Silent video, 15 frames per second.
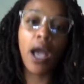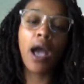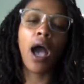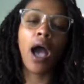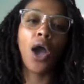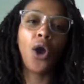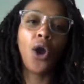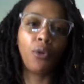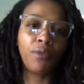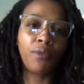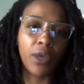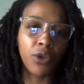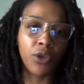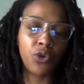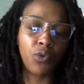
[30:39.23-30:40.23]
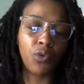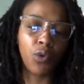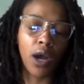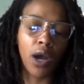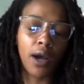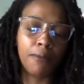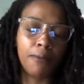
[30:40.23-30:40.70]
I hope that you
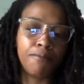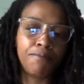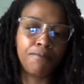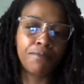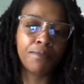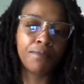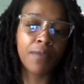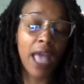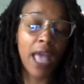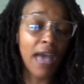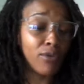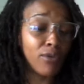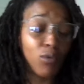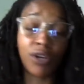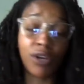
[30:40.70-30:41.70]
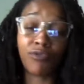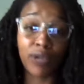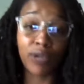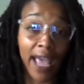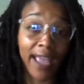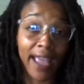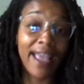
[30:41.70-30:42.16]
um, have a wonderful
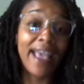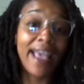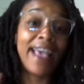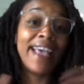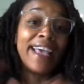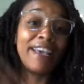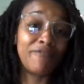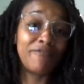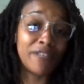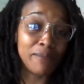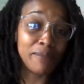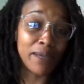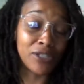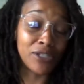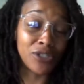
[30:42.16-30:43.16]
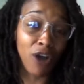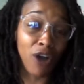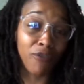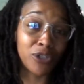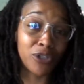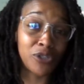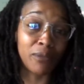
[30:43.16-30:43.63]
day. If this message
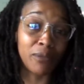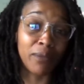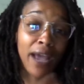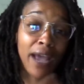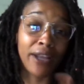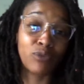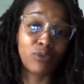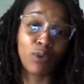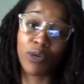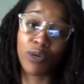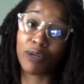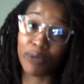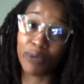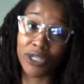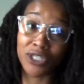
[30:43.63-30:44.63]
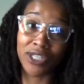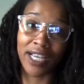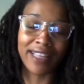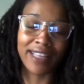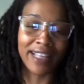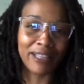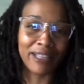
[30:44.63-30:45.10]
offered you some guidance, we would appreciate
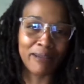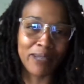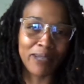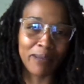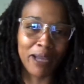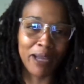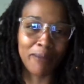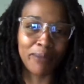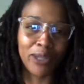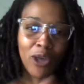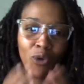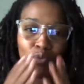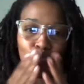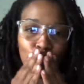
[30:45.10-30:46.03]
that thumbs up down below.